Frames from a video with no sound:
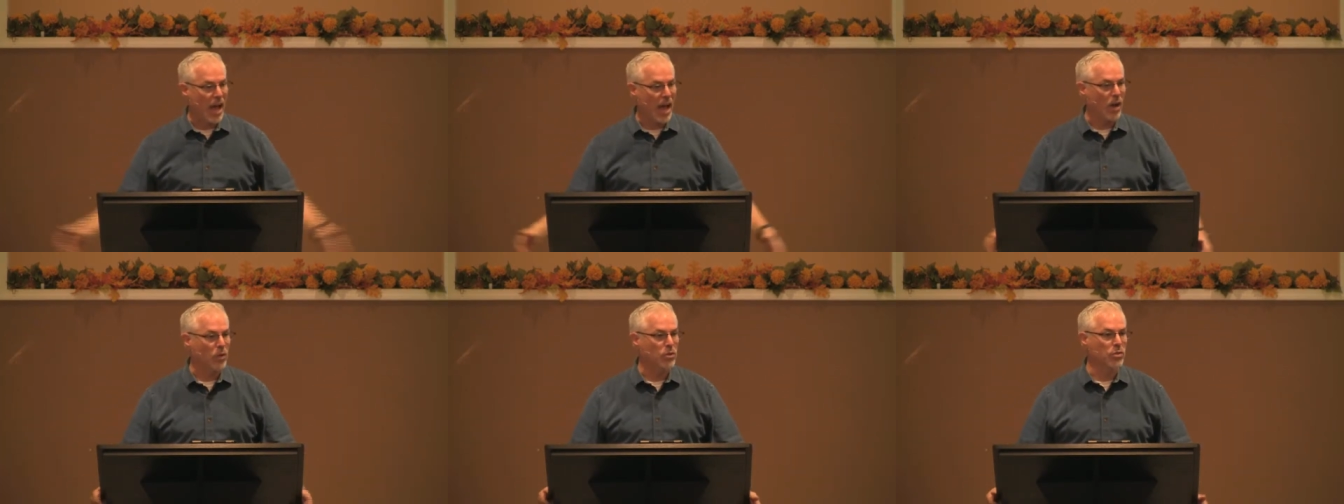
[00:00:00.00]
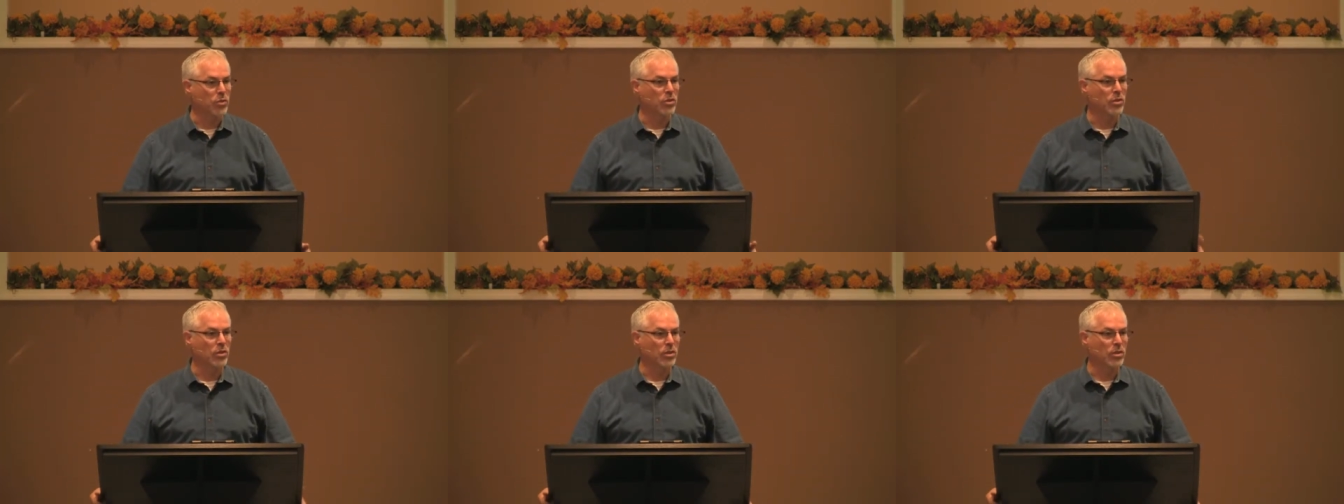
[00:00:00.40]

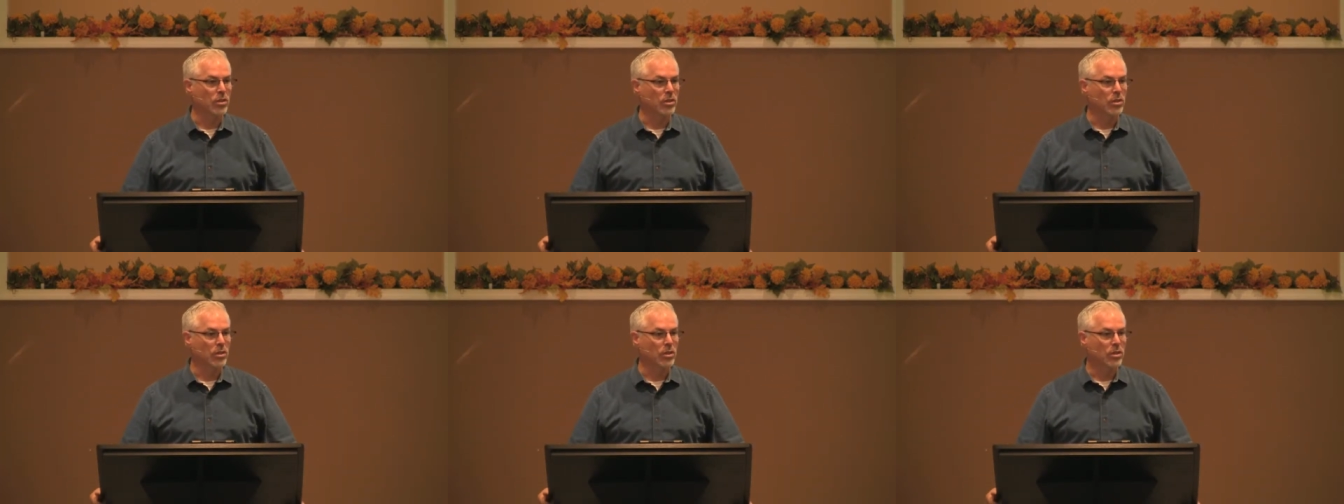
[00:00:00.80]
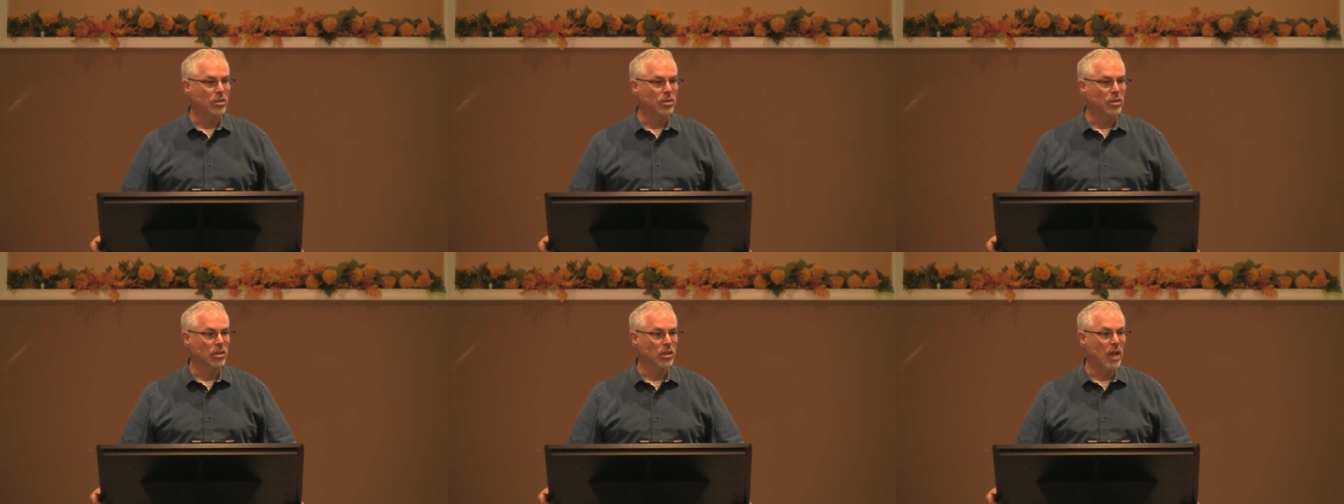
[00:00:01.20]
house.
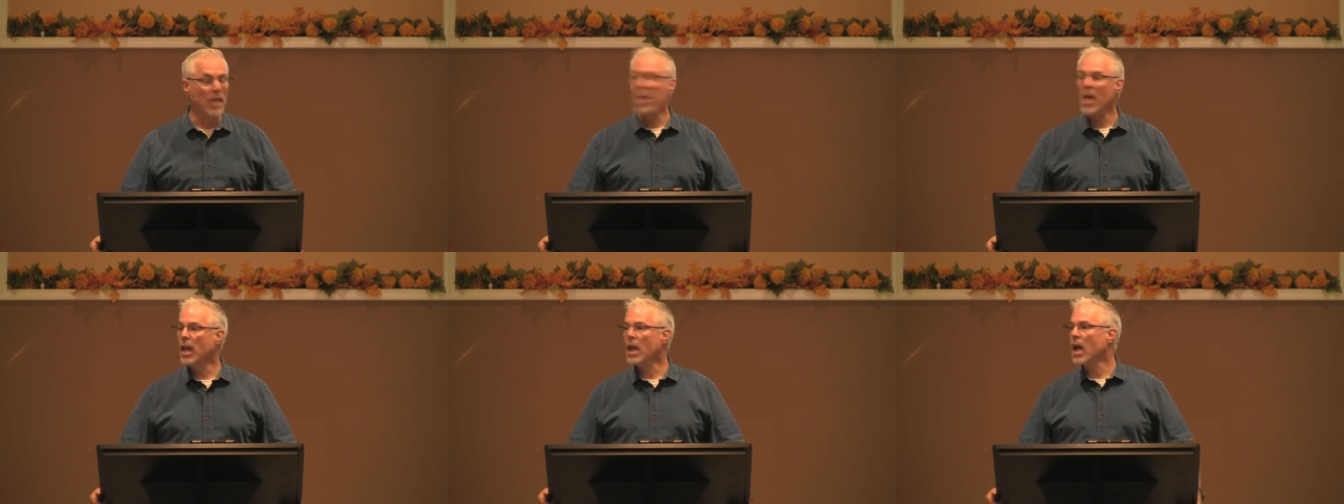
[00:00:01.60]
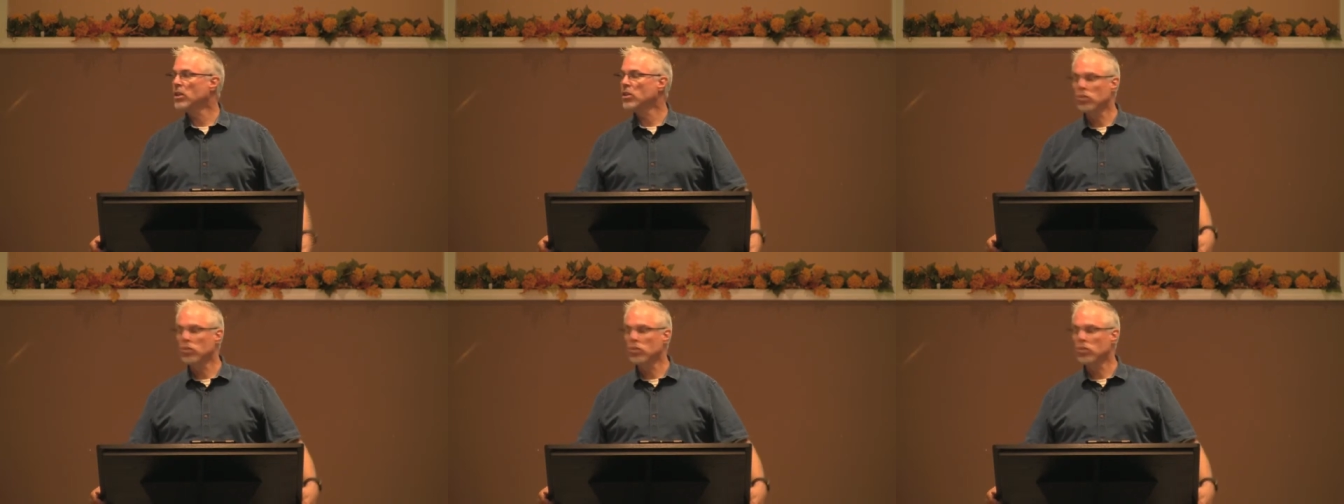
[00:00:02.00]
And then on